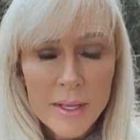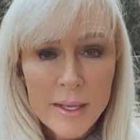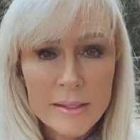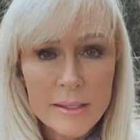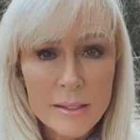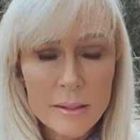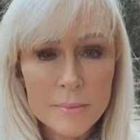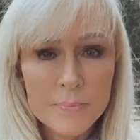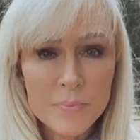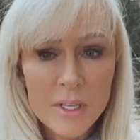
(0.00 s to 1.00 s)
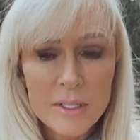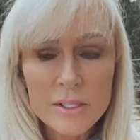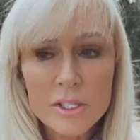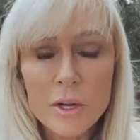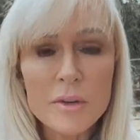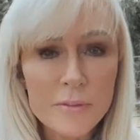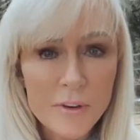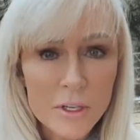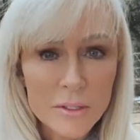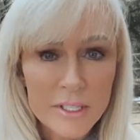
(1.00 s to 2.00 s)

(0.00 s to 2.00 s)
It's so difficult